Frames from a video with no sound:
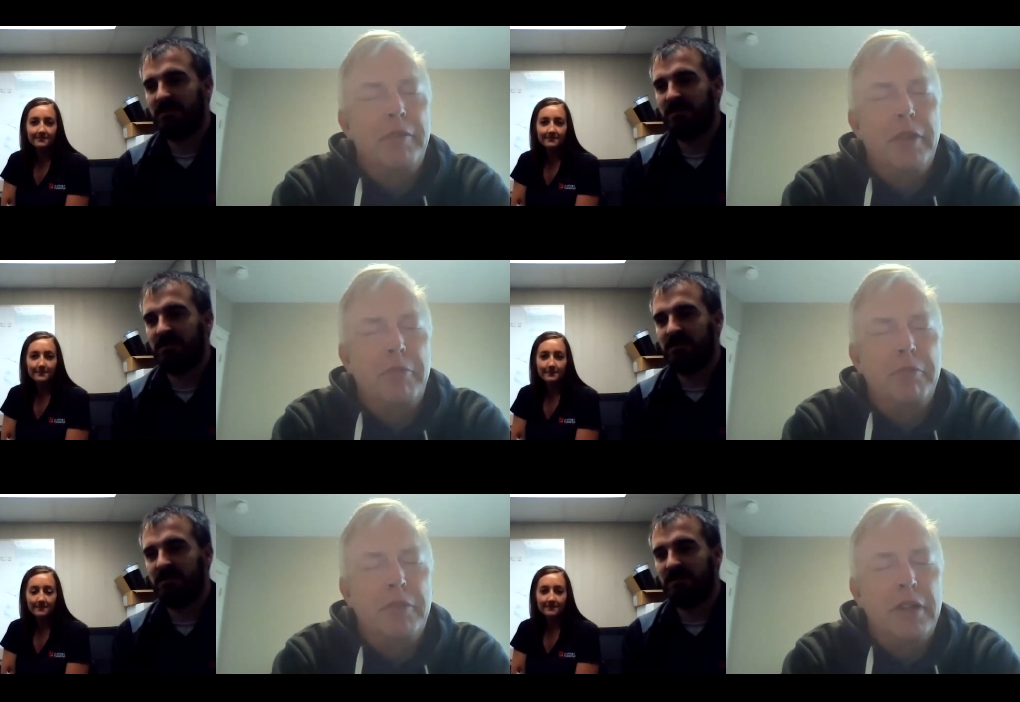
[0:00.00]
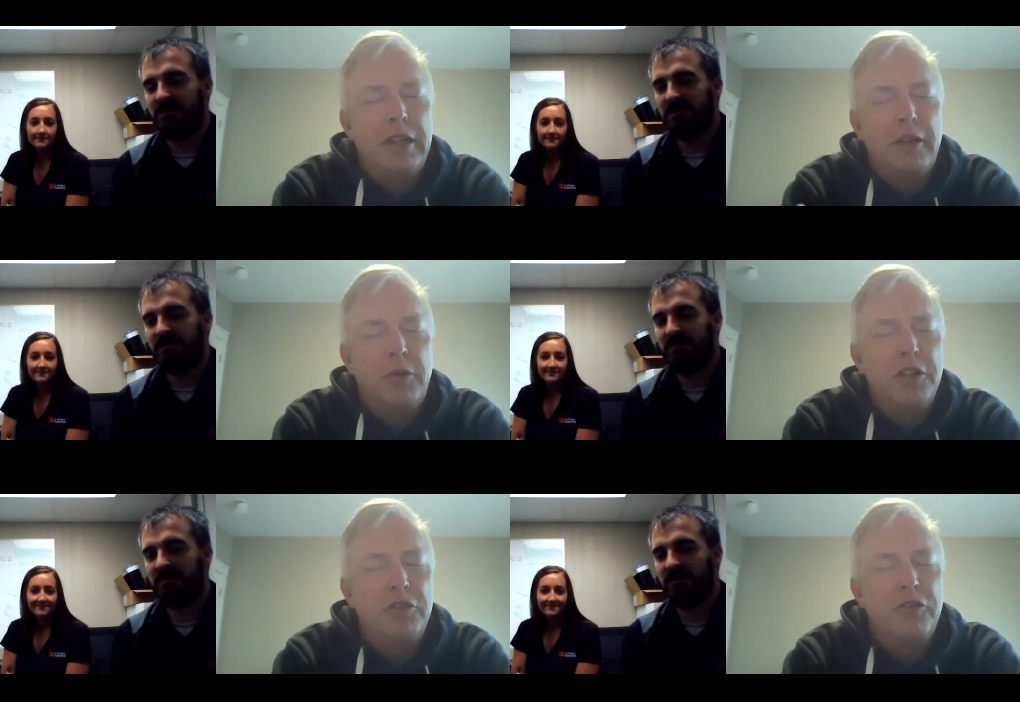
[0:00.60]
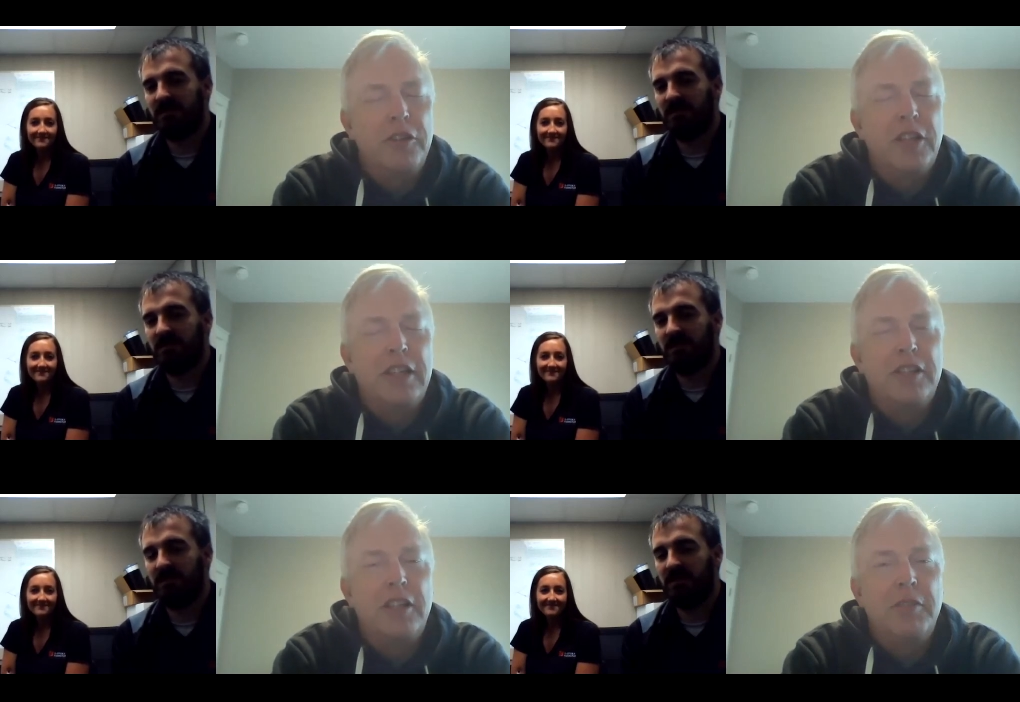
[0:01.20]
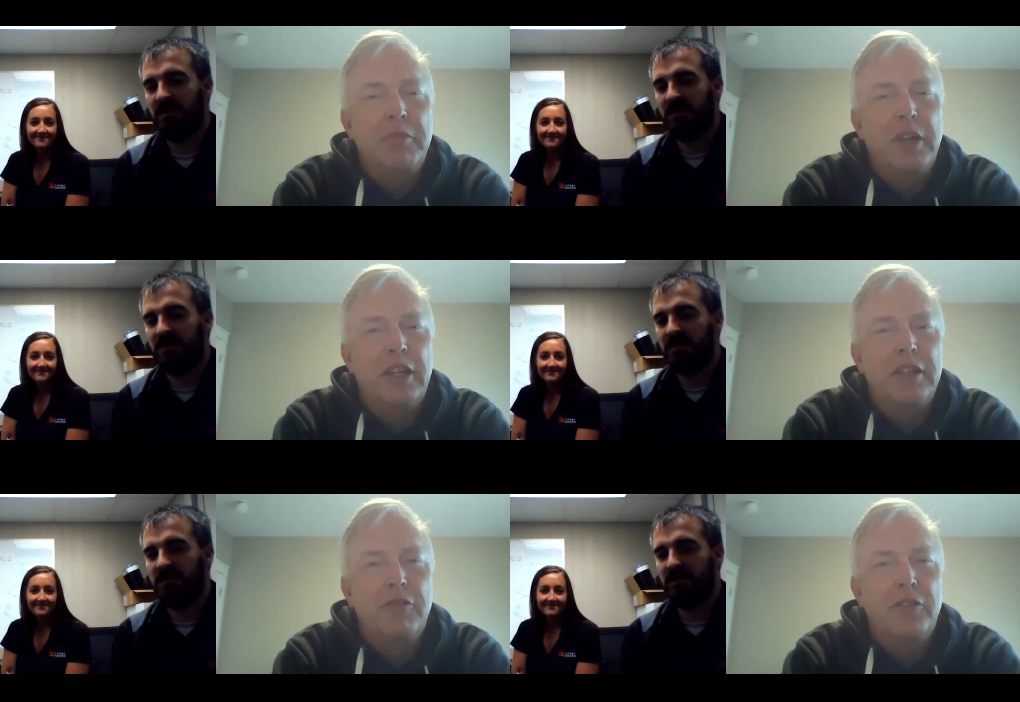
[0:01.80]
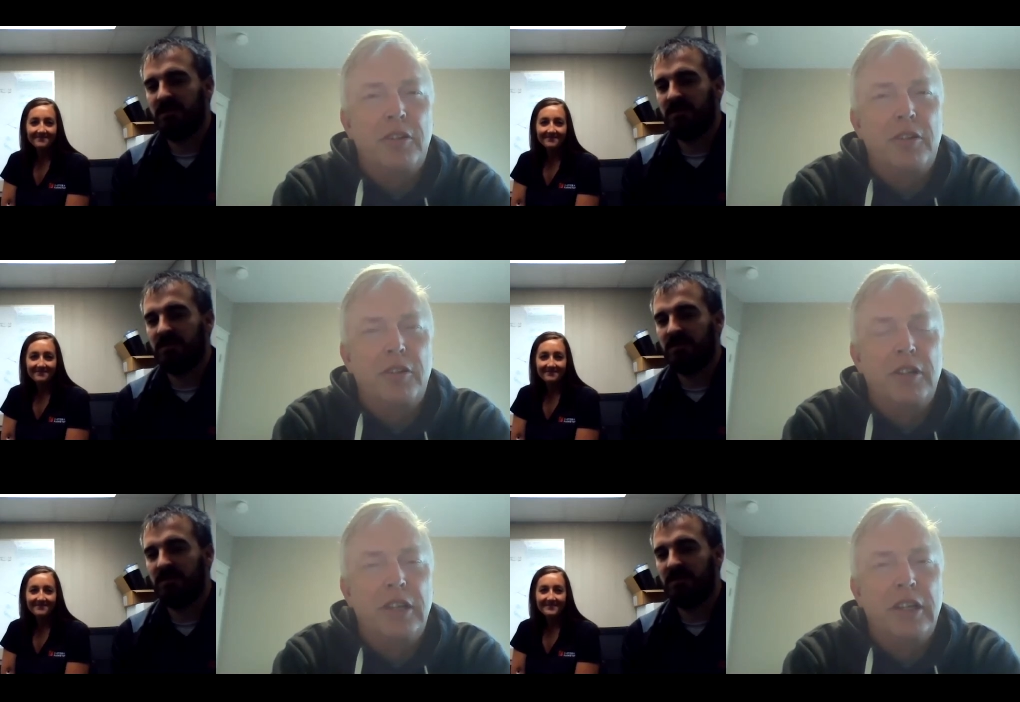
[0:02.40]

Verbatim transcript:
Speaker 1: um, uh, what is Phil's last name, guys? Phil?